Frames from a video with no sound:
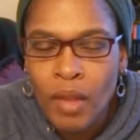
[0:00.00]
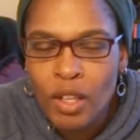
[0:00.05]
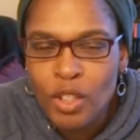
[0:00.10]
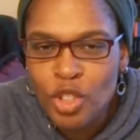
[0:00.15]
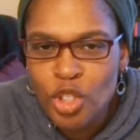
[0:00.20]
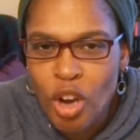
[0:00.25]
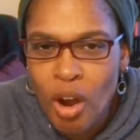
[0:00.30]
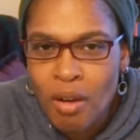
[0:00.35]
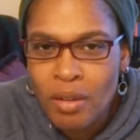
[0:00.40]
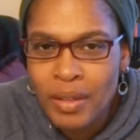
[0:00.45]

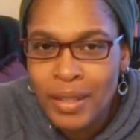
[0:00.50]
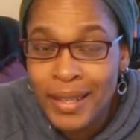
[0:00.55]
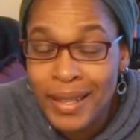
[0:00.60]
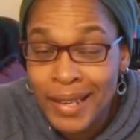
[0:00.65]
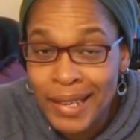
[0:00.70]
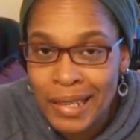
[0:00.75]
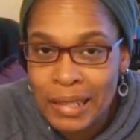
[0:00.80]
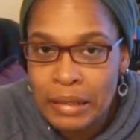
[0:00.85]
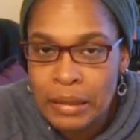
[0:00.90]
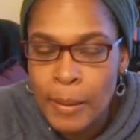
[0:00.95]
chocolate
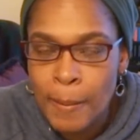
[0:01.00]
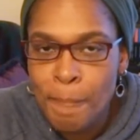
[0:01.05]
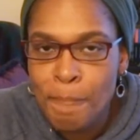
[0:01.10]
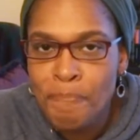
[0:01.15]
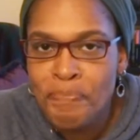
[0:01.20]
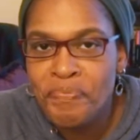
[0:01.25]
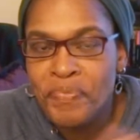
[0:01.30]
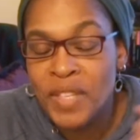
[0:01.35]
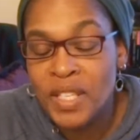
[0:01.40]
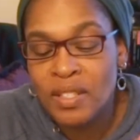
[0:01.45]
hit,
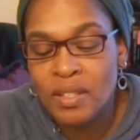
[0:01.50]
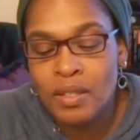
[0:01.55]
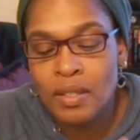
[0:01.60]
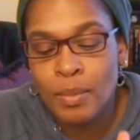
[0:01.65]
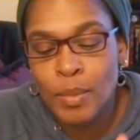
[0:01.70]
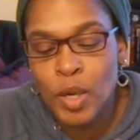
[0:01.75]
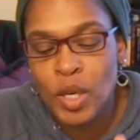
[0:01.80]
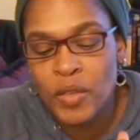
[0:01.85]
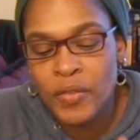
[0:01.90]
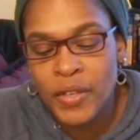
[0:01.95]
this is a
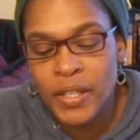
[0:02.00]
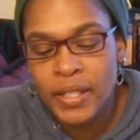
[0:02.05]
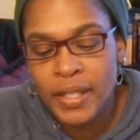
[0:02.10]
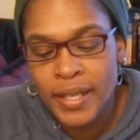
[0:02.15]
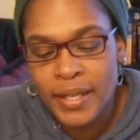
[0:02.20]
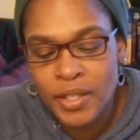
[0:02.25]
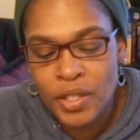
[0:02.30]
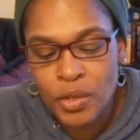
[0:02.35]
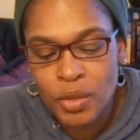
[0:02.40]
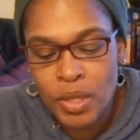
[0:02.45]
perfect
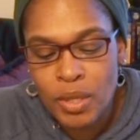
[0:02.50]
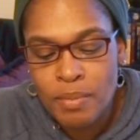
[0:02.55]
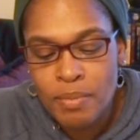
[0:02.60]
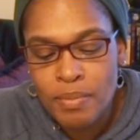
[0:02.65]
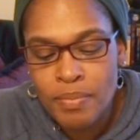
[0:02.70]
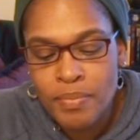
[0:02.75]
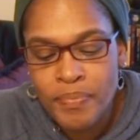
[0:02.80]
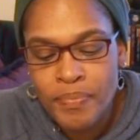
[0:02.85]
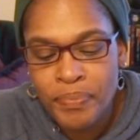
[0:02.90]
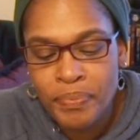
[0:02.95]
ice cream,
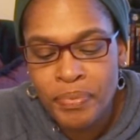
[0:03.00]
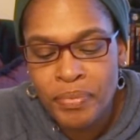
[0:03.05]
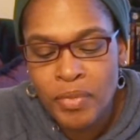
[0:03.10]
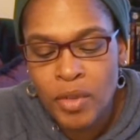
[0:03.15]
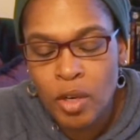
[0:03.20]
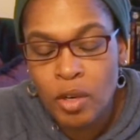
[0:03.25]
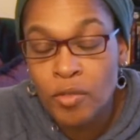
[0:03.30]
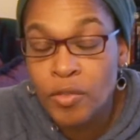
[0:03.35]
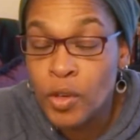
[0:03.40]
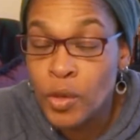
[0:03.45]

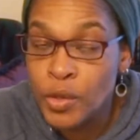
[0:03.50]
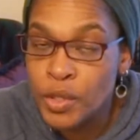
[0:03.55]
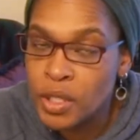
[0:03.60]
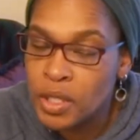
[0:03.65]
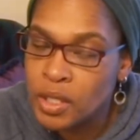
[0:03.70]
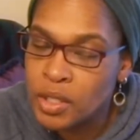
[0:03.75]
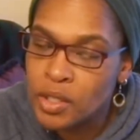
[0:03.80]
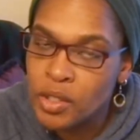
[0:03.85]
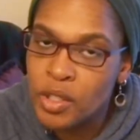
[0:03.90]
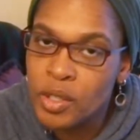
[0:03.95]
or frozen
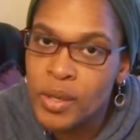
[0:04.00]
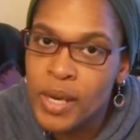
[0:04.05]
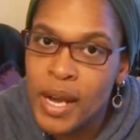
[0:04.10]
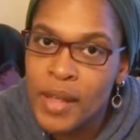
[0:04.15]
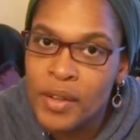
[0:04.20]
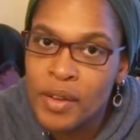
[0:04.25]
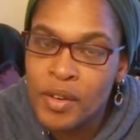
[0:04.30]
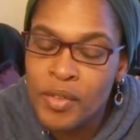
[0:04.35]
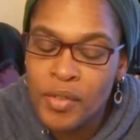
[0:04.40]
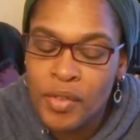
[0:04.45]
dessert
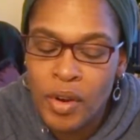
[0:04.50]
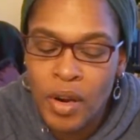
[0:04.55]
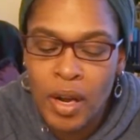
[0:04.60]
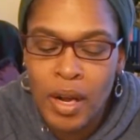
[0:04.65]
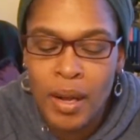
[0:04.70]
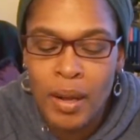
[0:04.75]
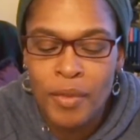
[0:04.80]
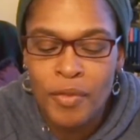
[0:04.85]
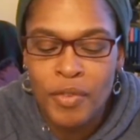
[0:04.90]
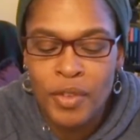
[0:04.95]
rather,
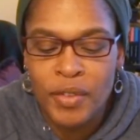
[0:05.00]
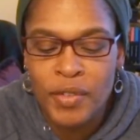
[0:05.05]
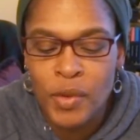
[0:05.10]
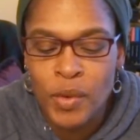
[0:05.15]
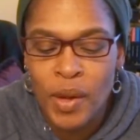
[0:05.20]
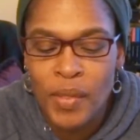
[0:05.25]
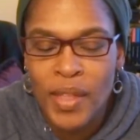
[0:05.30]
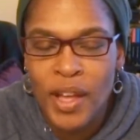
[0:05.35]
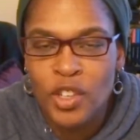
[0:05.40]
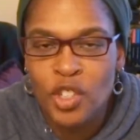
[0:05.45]
for if you
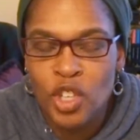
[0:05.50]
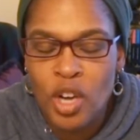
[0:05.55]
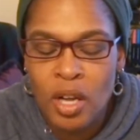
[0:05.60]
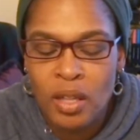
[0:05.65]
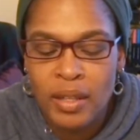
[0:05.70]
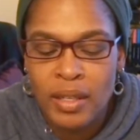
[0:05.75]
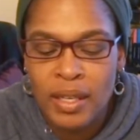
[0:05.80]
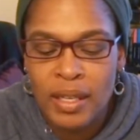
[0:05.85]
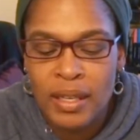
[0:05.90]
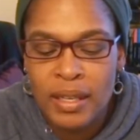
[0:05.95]
want that
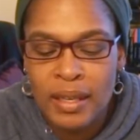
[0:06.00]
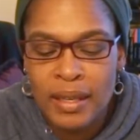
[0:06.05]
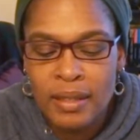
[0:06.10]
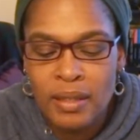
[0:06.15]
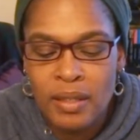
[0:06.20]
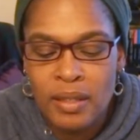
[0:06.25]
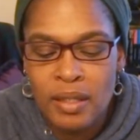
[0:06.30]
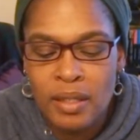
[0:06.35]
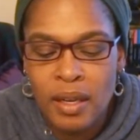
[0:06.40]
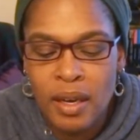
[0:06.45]
chocolatey hit.
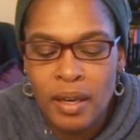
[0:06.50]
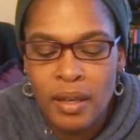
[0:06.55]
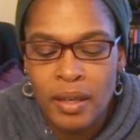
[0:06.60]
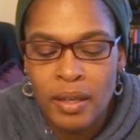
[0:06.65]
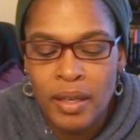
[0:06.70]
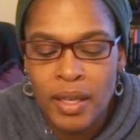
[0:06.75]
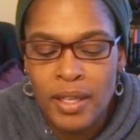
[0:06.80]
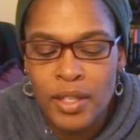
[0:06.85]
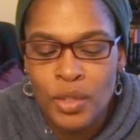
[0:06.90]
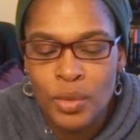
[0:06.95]
It's got a
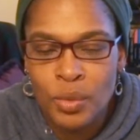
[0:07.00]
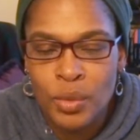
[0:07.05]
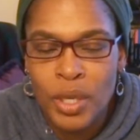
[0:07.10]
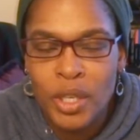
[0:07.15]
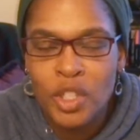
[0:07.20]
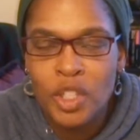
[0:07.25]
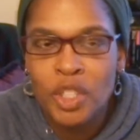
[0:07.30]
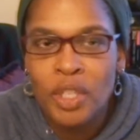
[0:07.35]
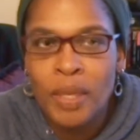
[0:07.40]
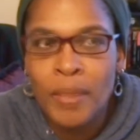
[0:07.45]
nice
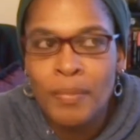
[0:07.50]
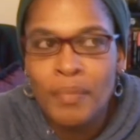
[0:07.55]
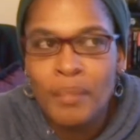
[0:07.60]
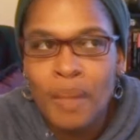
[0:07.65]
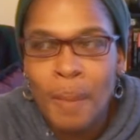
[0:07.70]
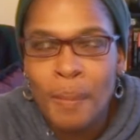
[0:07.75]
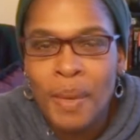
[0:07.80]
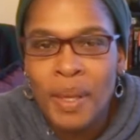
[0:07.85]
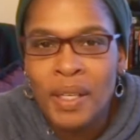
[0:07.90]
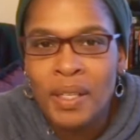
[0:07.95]
rich
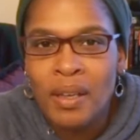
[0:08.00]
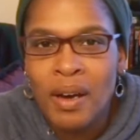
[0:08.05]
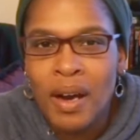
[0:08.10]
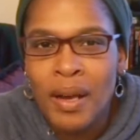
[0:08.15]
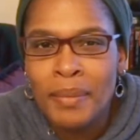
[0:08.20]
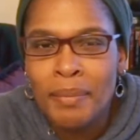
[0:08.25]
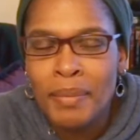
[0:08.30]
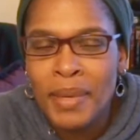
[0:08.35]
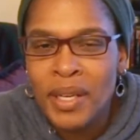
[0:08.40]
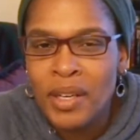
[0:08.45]
but
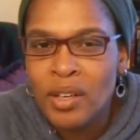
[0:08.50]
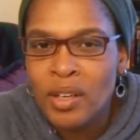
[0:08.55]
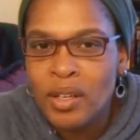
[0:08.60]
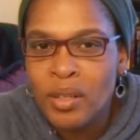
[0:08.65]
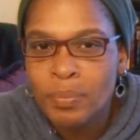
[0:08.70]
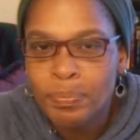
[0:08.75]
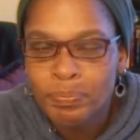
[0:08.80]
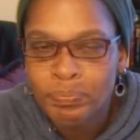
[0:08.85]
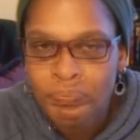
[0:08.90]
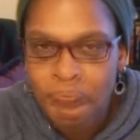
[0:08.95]
not bitter
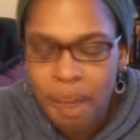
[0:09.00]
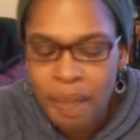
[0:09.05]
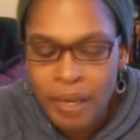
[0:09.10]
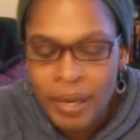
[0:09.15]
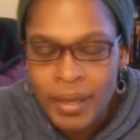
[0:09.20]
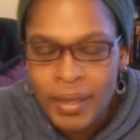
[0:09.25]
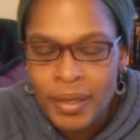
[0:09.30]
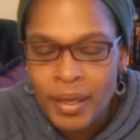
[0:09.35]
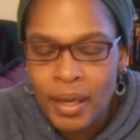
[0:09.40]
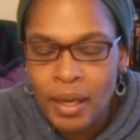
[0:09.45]

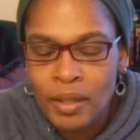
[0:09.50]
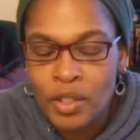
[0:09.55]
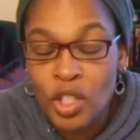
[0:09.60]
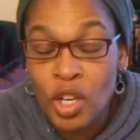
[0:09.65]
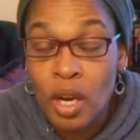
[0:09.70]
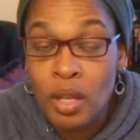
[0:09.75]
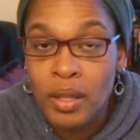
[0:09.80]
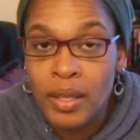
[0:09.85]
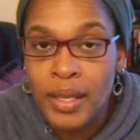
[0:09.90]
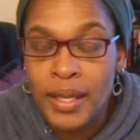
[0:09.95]

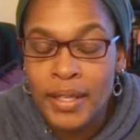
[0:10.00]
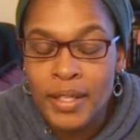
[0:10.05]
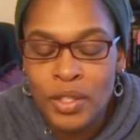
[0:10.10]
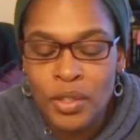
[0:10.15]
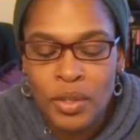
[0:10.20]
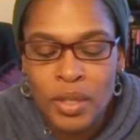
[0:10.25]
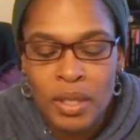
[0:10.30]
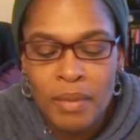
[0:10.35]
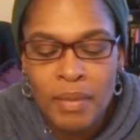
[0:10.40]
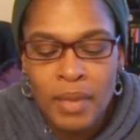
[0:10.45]
chocolate ice
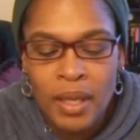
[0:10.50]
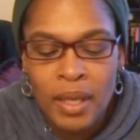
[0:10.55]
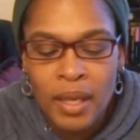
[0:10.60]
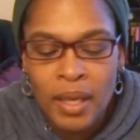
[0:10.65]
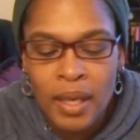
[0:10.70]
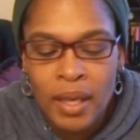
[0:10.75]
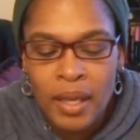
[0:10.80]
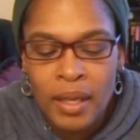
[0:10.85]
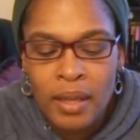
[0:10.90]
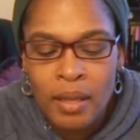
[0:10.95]
cream,
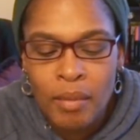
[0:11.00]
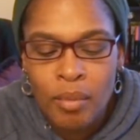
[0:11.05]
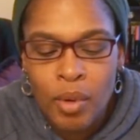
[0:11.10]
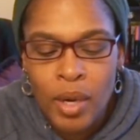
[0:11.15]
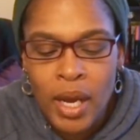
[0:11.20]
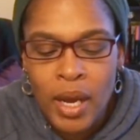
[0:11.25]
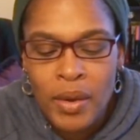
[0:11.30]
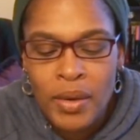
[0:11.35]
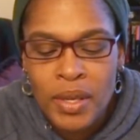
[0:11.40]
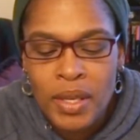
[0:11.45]
and the
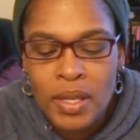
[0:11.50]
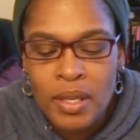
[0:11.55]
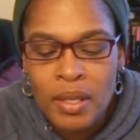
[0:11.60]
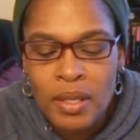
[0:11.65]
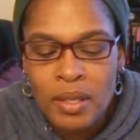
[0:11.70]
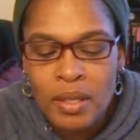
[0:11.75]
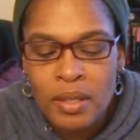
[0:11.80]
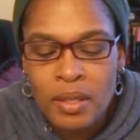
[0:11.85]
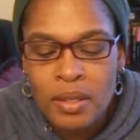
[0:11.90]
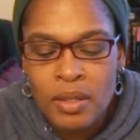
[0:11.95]
brownie
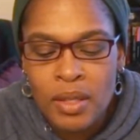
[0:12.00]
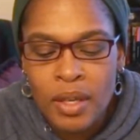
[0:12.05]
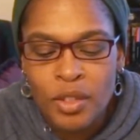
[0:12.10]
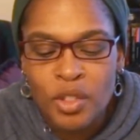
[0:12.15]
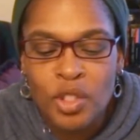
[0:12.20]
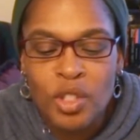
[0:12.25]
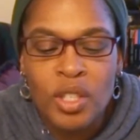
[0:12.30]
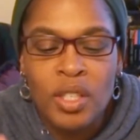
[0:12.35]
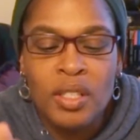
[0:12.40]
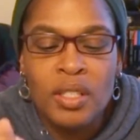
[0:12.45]
is
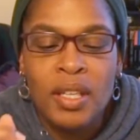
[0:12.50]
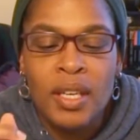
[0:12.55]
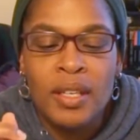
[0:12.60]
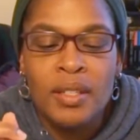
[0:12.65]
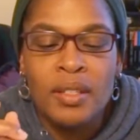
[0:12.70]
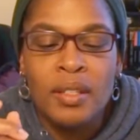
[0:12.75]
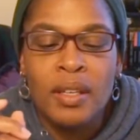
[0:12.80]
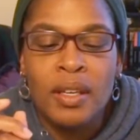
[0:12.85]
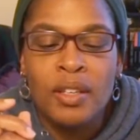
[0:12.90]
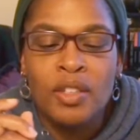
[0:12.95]
actually, you can
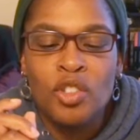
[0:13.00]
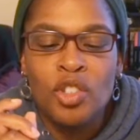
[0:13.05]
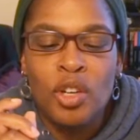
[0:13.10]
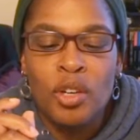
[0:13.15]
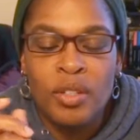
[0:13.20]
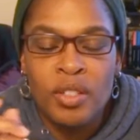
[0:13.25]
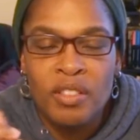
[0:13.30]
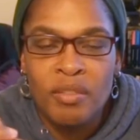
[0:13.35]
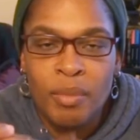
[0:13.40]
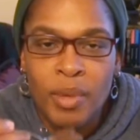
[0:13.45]
taste the nice
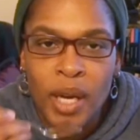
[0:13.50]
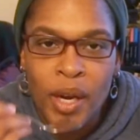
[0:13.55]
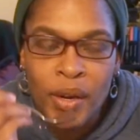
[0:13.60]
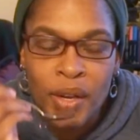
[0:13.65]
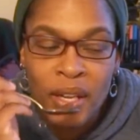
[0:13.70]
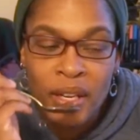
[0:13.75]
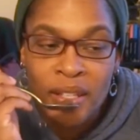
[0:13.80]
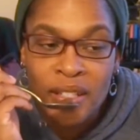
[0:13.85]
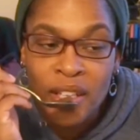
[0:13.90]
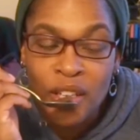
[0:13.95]
chunks of
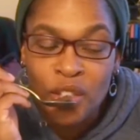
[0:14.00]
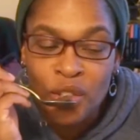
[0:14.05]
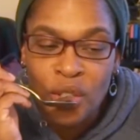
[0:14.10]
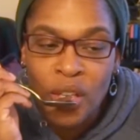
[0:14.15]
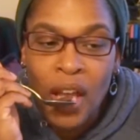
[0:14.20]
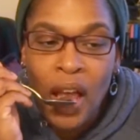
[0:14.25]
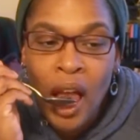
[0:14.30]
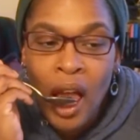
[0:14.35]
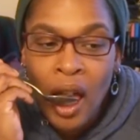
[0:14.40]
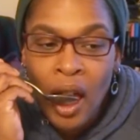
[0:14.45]
brownie, and it's
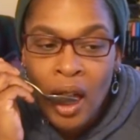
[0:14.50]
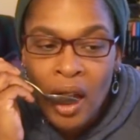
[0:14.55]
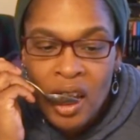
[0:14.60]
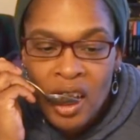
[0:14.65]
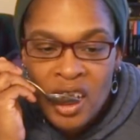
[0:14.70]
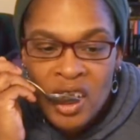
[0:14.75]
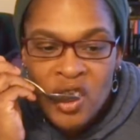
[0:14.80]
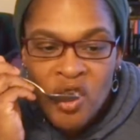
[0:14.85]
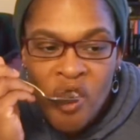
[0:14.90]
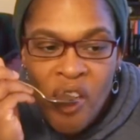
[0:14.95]
actually,
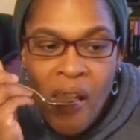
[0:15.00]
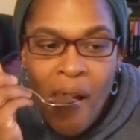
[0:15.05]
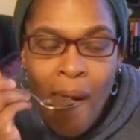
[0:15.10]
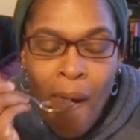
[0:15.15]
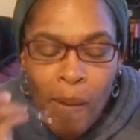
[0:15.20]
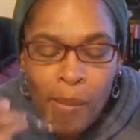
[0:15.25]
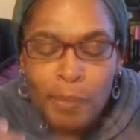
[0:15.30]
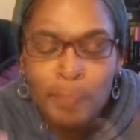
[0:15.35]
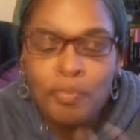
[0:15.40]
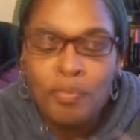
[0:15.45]
yeah,
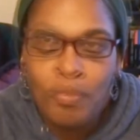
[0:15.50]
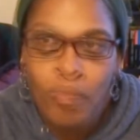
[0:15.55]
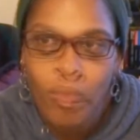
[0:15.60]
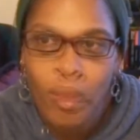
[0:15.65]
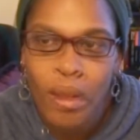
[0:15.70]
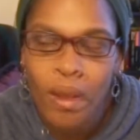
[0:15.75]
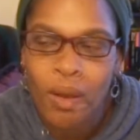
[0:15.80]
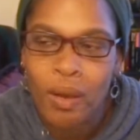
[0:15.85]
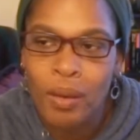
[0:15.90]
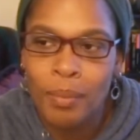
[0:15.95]

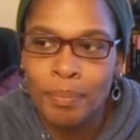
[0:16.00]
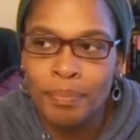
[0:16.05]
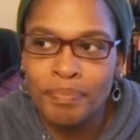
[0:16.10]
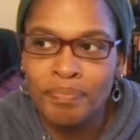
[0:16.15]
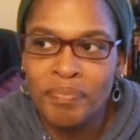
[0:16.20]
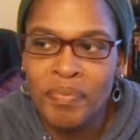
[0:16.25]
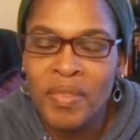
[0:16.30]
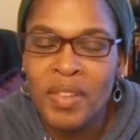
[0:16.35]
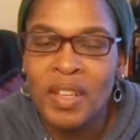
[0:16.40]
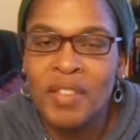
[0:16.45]

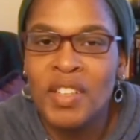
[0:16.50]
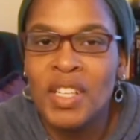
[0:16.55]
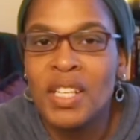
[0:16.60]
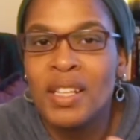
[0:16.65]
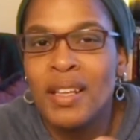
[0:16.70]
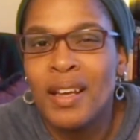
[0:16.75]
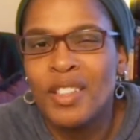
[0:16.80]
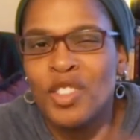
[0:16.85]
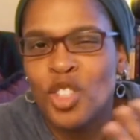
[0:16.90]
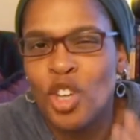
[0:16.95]
if you need
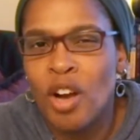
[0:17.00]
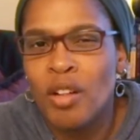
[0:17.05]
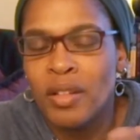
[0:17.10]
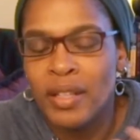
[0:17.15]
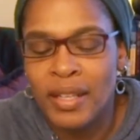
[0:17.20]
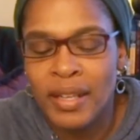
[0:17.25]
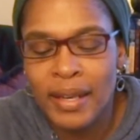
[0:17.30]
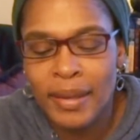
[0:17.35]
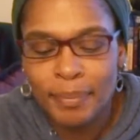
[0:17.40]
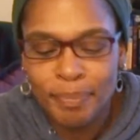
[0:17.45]
that chocolate
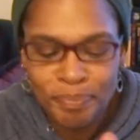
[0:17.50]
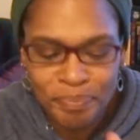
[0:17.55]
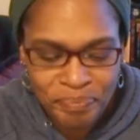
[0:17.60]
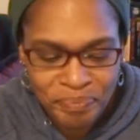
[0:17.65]
hit,